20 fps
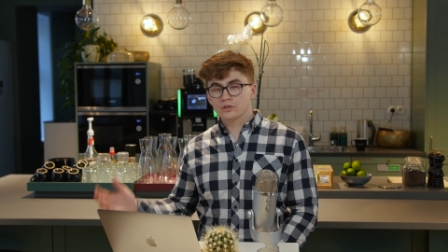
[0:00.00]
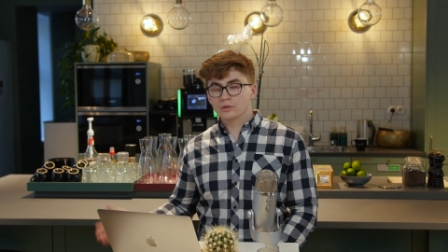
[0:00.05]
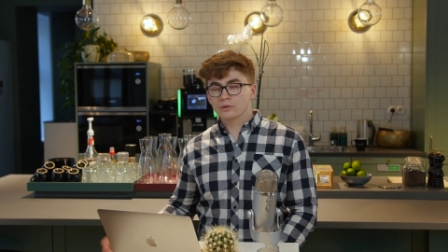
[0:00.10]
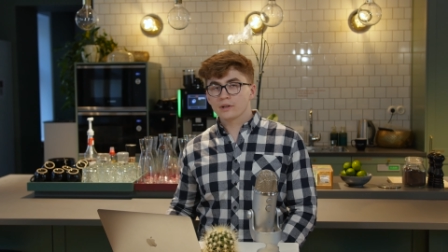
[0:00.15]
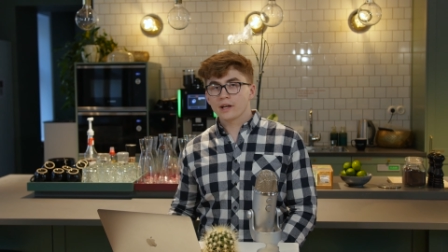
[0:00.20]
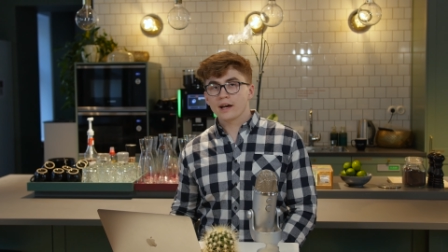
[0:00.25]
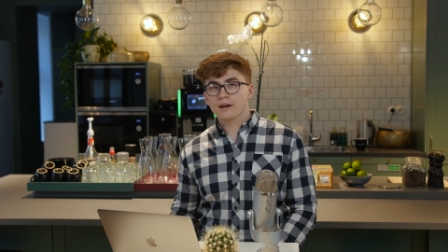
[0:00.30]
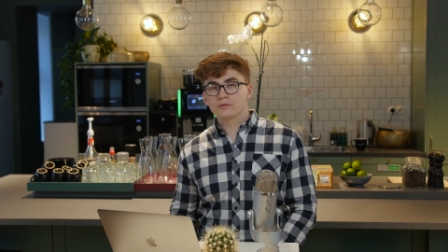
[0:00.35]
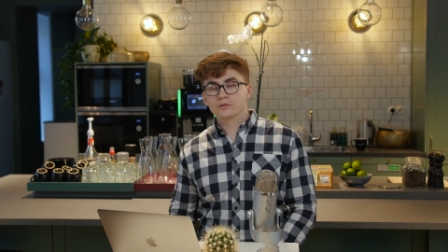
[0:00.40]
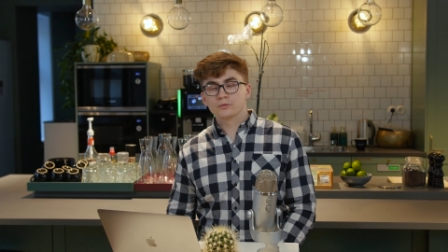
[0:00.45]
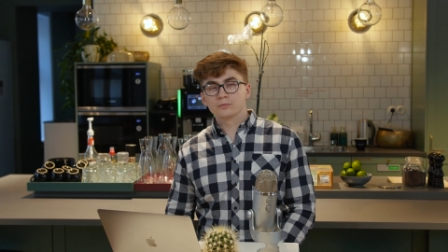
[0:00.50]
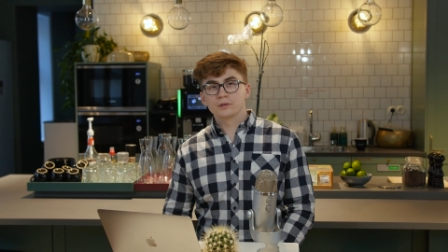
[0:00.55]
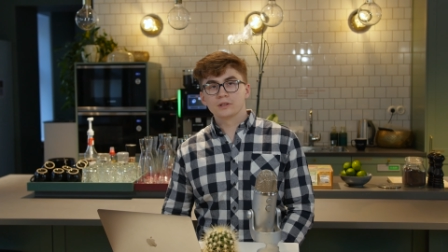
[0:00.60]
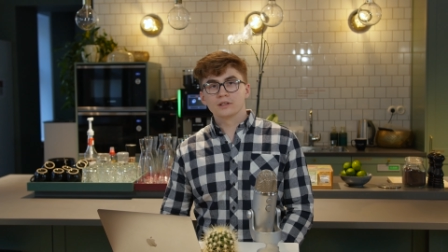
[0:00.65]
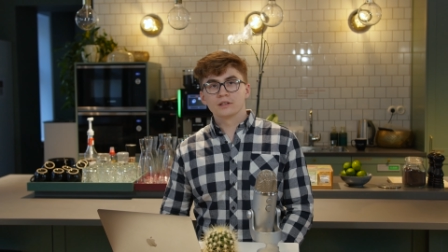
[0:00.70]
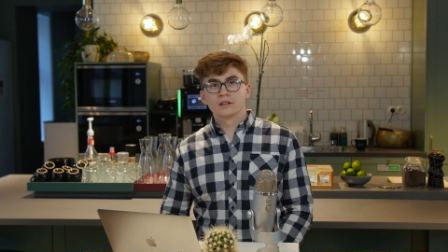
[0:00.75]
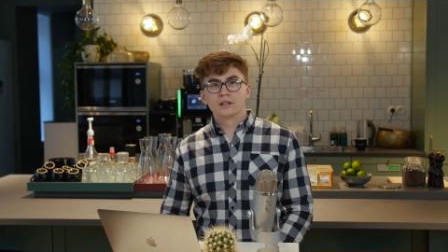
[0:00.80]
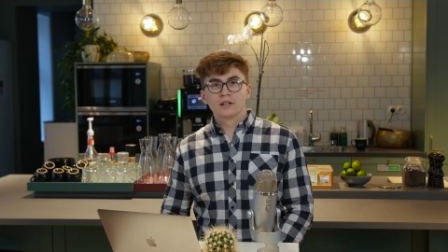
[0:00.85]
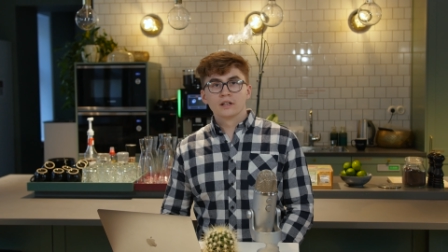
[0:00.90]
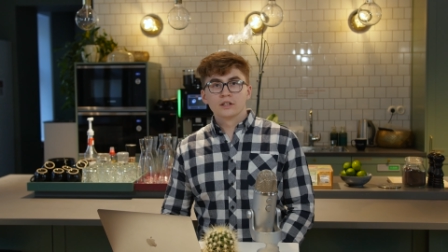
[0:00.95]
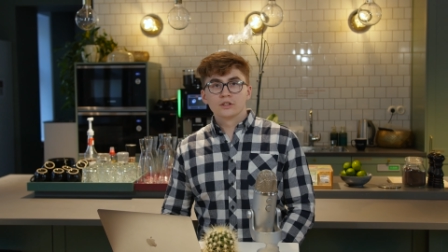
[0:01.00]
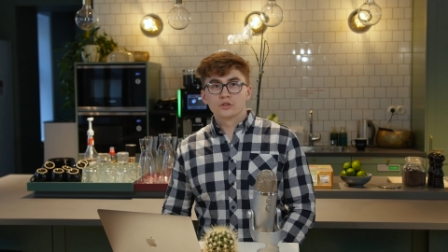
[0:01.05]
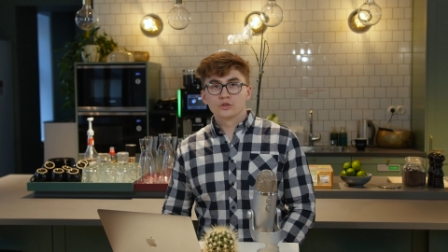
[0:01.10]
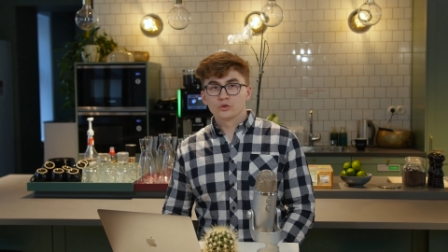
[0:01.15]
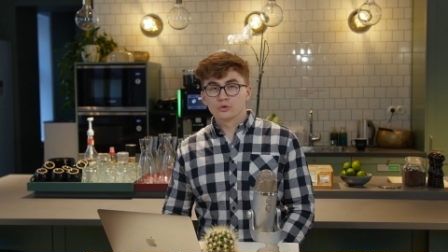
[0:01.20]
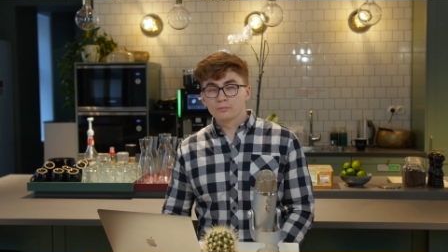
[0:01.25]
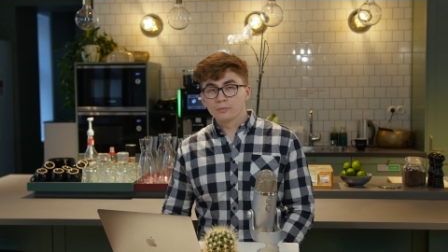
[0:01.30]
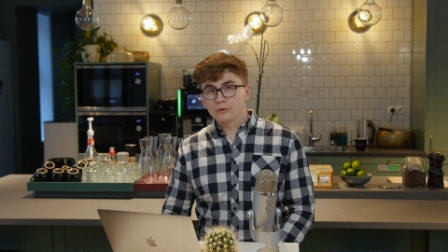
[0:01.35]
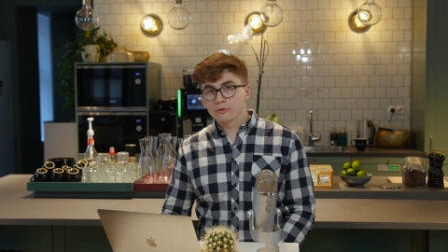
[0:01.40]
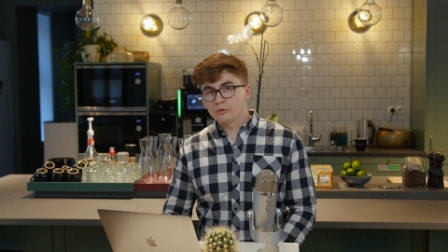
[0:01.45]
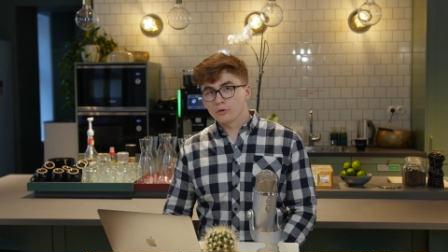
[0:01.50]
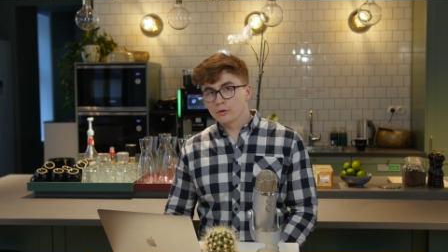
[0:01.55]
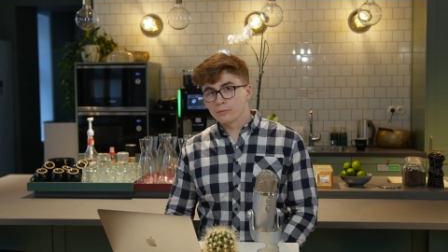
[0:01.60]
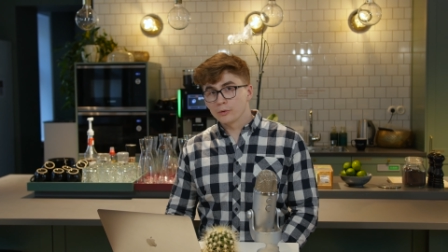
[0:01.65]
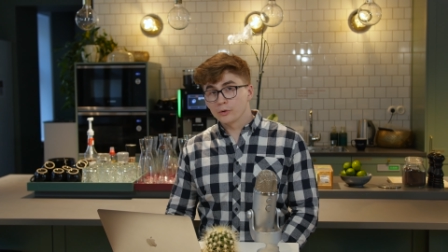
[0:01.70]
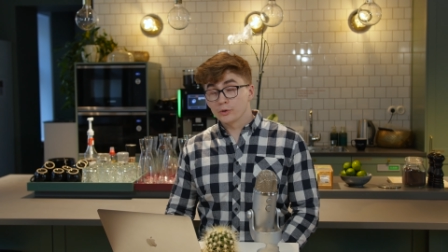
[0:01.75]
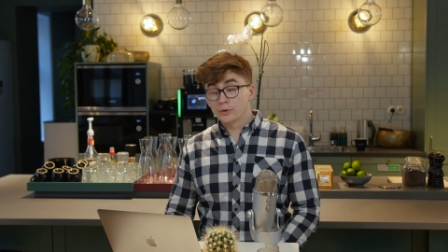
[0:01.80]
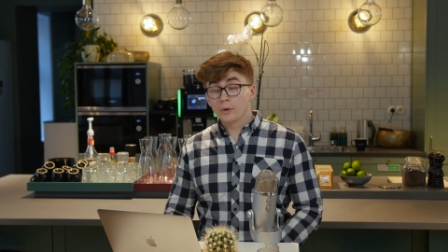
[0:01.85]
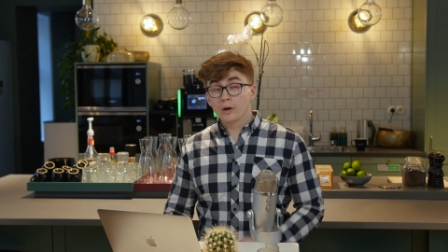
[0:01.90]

You don't have to be super formal.